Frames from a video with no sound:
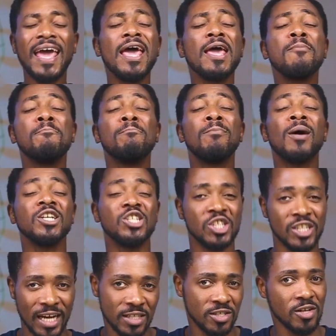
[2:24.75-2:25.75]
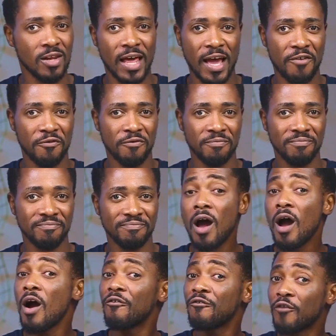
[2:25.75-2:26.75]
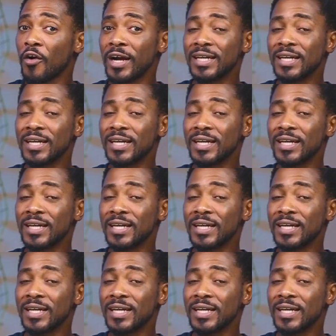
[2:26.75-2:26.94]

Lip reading: a much nicer life. For